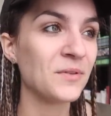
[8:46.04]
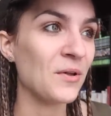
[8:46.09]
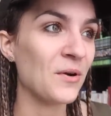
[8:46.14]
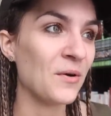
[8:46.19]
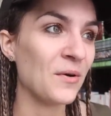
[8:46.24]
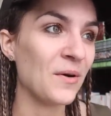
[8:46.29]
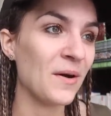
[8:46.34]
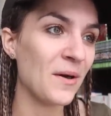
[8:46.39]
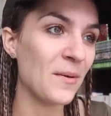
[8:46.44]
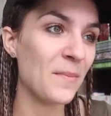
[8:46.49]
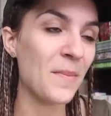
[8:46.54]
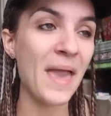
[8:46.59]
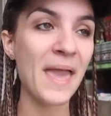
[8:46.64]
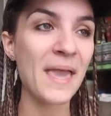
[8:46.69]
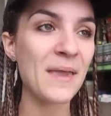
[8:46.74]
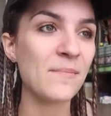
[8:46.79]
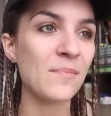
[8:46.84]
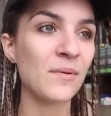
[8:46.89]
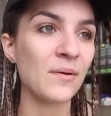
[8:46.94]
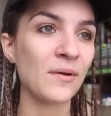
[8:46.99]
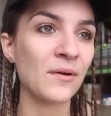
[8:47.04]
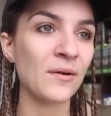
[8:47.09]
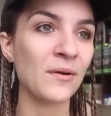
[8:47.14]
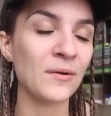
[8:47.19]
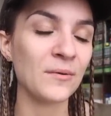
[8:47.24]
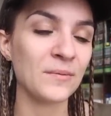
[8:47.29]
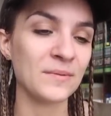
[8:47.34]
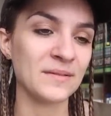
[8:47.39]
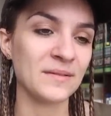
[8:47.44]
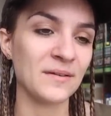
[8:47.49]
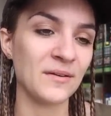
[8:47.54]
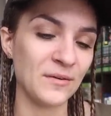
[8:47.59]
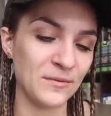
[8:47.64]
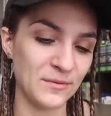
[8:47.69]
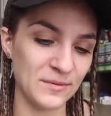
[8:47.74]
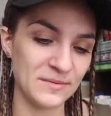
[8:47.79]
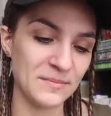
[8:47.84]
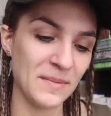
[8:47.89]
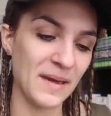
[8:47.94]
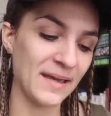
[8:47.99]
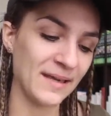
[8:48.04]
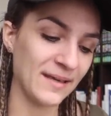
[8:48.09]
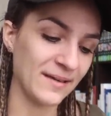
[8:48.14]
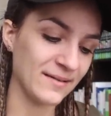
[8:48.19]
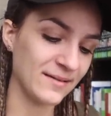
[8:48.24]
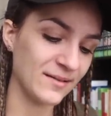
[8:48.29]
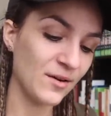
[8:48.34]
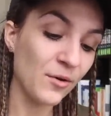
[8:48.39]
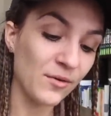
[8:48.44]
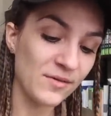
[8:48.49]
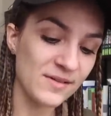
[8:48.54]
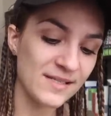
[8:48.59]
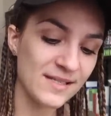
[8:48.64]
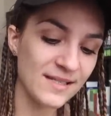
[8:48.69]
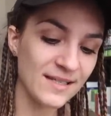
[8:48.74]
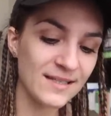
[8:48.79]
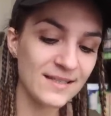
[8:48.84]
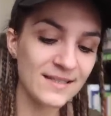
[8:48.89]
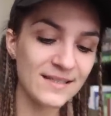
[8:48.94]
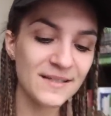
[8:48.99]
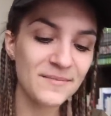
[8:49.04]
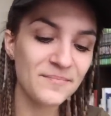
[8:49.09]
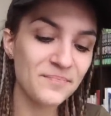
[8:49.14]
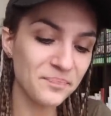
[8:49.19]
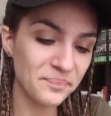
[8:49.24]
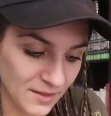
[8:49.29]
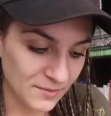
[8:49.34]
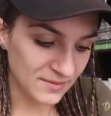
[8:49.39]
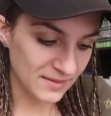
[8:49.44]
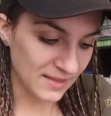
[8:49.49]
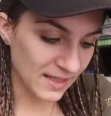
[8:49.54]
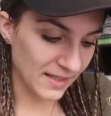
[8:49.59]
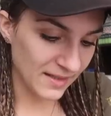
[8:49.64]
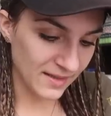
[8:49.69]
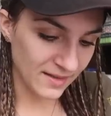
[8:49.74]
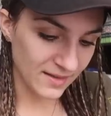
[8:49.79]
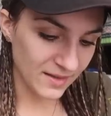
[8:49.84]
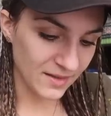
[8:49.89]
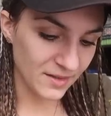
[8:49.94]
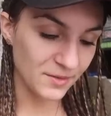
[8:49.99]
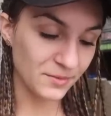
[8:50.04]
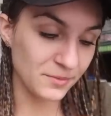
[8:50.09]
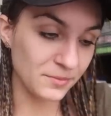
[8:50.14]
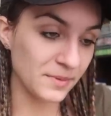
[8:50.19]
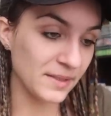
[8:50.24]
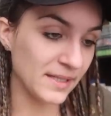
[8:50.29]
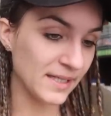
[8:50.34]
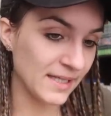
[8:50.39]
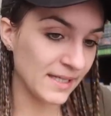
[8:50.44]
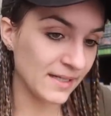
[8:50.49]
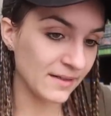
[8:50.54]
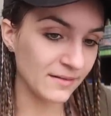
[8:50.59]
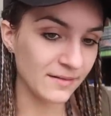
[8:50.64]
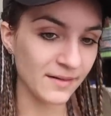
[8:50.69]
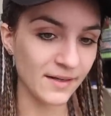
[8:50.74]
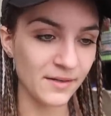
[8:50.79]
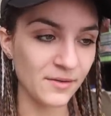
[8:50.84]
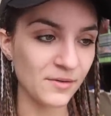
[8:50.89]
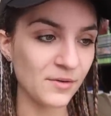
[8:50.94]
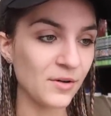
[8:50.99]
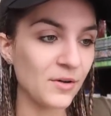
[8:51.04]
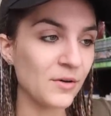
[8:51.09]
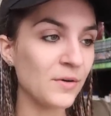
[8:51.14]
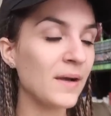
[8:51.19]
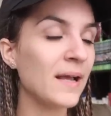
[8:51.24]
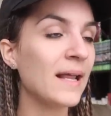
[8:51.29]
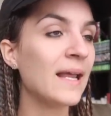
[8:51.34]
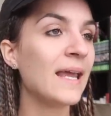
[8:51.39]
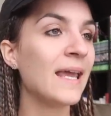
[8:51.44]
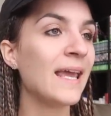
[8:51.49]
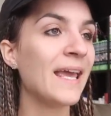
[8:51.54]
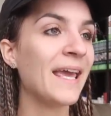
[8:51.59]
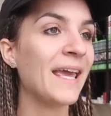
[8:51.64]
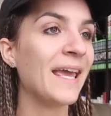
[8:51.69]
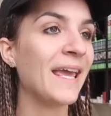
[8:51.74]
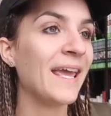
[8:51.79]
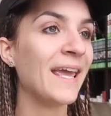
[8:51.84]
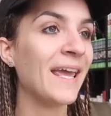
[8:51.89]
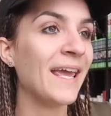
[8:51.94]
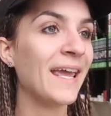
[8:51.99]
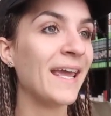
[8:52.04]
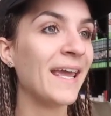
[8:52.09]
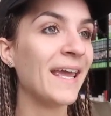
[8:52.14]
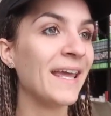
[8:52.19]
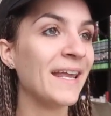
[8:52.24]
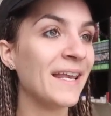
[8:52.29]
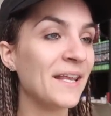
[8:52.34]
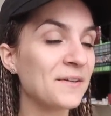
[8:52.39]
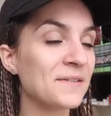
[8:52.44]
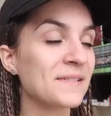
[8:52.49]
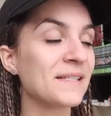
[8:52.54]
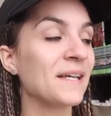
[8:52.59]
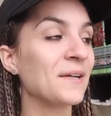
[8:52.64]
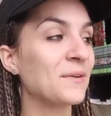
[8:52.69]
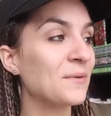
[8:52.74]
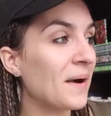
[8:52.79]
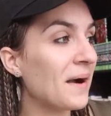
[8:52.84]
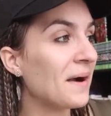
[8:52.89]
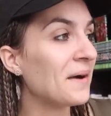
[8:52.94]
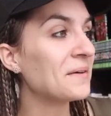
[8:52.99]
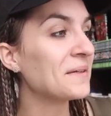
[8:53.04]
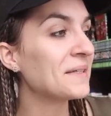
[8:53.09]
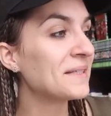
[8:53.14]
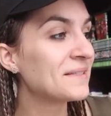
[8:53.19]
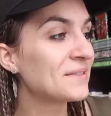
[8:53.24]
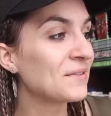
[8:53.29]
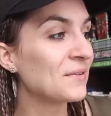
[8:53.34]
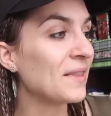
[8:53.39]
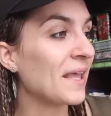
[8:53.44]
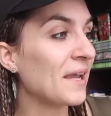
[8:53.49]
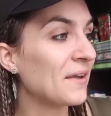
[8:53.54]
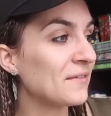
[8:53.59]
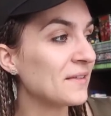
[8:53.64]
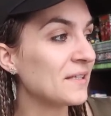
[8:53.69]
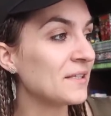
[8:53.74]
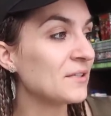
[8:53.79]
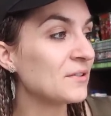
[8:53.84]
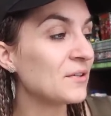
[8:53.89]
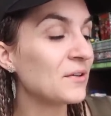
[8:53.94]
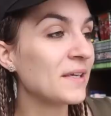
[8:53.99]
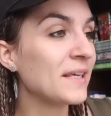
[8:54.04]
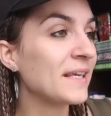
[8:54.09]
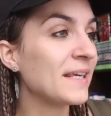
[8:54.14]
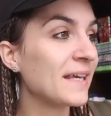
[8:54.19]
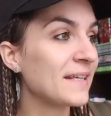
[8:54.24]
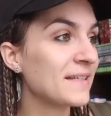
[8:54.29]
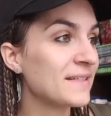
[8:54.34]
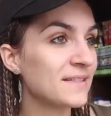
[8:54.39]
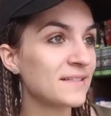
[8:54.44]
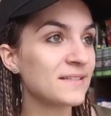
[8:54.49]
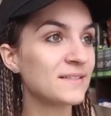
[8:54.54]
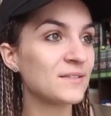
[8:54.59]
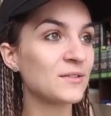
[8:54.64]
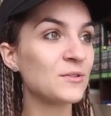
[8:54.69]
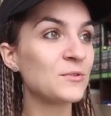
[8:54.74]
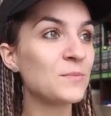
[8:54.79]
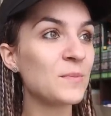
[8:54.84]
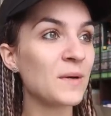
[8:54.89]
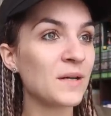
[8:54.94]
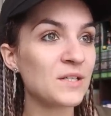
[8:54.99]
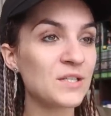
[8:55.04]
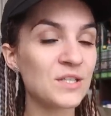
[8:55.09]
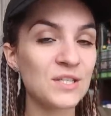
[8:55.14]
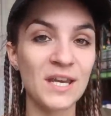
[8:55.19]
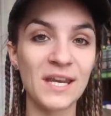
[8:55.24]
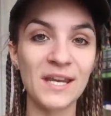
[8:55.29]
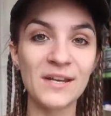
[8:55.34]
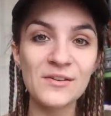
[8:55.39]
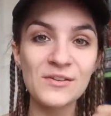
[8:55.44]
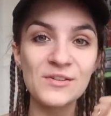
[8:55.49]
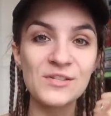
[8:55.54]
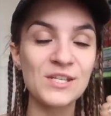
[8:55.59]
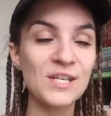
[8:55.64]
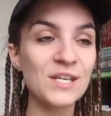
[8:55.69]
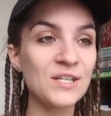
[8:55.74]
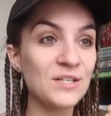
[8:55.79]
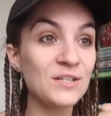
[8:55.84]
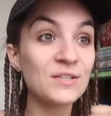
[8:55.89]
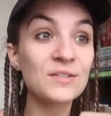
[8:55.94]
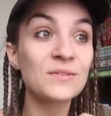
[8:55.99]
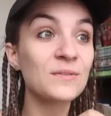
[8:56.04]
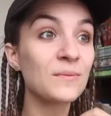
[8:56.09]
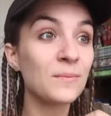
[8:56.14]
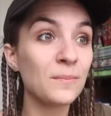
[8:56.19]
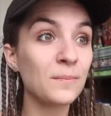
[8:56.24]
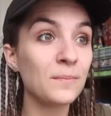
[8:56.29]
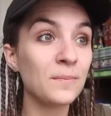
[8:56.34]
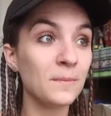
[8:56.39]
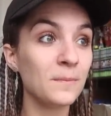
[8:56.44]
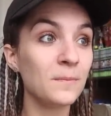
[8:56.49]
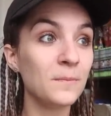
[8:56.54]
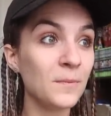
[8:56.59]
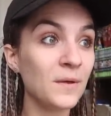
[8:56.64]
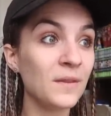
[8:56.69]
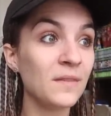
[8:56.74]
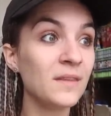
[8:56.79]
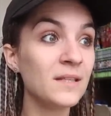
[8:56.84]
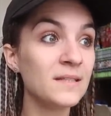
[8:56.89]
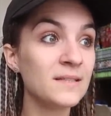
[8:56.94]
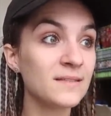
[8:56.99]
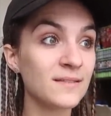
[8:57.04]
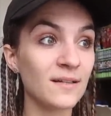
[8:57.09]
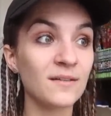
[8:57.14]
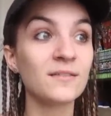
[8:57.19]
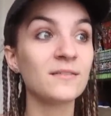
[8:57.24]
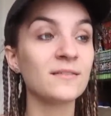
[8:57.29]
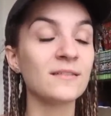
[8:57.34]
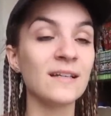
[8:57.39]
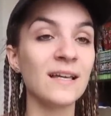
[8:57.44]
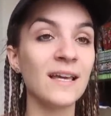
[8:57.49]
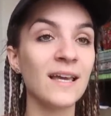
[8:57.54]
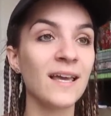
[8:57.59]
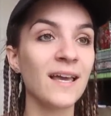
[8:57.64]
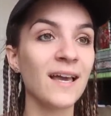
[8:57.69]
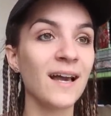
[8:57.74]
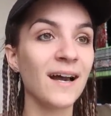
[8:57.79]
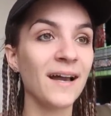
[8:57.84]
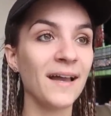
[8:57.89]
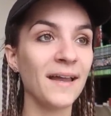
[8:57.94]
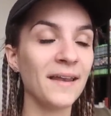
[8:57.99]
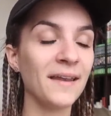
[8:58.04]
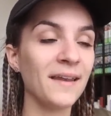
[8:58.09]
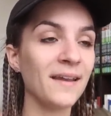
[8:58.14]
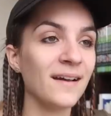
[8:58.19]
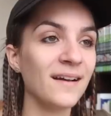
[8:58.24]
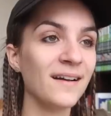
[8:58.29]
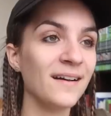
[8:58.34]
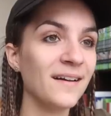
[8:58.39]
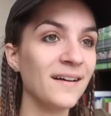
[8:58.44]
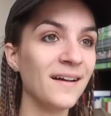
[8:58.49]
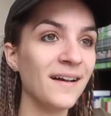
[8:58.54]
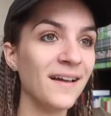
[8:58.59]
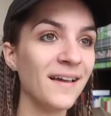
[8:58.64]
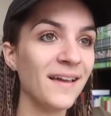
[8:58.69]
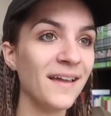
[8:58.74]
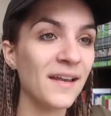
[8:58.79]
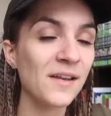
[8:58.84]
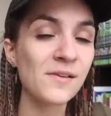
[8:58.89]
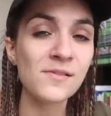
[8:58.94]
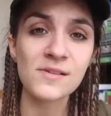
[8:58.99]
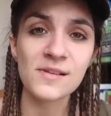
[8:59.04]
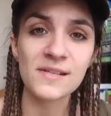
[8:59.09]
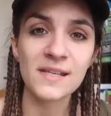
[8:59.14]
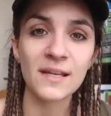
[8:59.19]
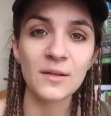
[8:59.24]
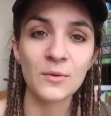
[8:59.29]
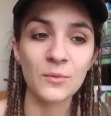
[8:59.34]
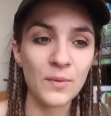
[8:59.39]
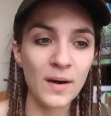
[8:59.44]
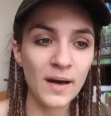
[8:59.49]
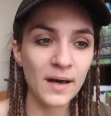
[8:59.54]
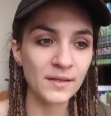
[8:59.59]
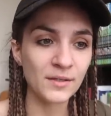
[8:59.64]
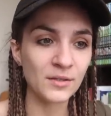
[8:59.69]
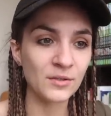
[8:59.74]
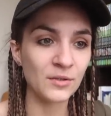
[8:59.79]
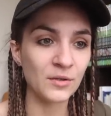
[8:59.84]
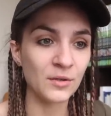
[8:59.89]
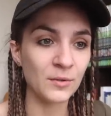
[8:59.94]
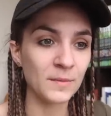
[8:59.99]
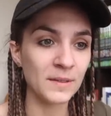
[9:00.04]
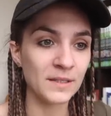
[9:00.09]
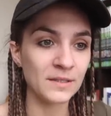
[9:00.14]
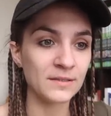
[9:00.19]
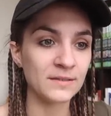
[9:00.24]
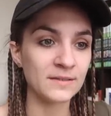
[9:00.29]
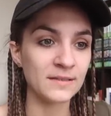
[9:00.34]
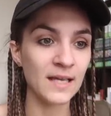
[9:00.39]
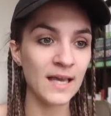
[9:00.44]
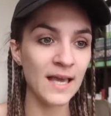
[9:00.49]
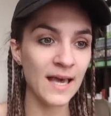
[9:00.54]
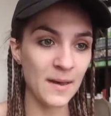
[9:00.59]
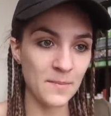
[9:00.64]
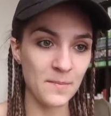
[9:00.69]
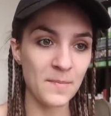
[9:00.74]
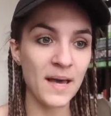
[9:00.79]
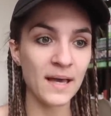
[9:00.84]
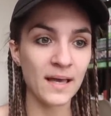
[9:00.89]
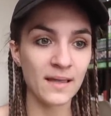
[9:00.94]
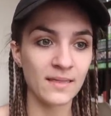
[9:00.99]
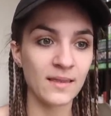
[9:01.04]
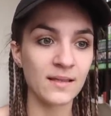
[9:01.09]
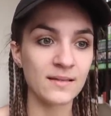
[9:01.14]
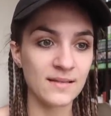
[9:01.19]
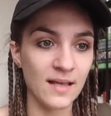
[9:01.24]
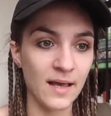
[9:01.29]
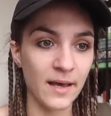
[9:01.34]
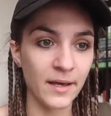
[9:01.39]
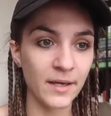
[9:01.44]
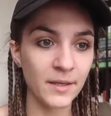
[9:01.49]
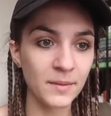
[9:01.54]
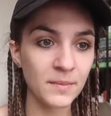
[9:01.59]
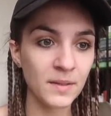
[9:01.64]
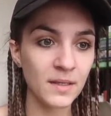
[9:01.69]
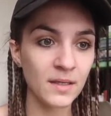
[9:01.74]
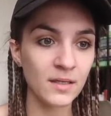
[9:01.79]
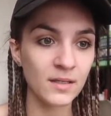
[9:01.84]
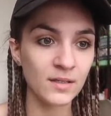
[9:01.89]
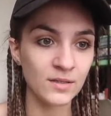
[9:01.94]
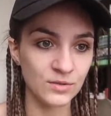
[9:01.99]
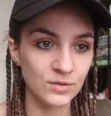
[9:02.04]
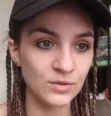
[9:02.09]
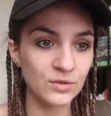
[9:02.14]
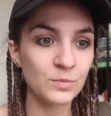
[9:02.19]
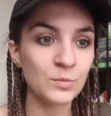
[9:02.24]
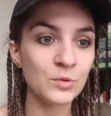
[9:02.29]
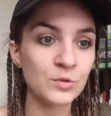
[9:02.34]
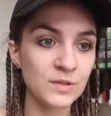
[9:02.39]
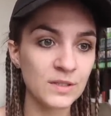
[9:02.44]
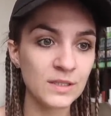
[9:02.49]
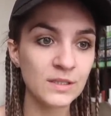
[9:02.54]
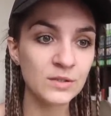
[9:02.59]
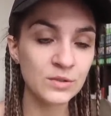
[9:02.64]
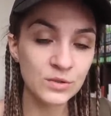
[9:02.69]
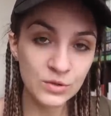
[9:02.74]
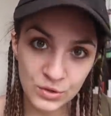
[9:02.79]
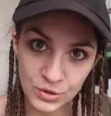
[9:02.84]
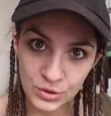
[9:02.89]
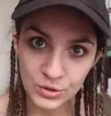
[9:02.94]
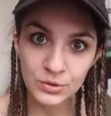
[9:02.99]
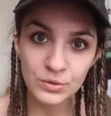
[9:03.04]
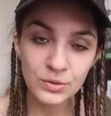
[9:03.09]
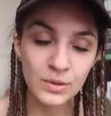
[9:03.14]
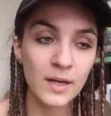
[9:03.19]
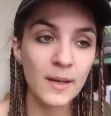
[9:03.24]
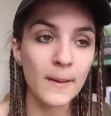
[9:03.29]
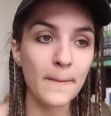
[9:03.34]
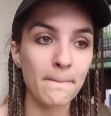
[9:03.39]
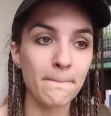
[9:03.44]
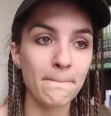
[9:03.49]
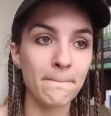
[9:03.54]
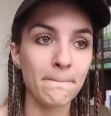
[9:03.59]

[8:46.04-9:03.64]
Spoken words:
you know, a paper with my courses, and I was like reading, or I don't know, and I was like, wow, he's so lively, you know, he has so much energy just with this song. And I understand why, you know, because back at that time, those musics too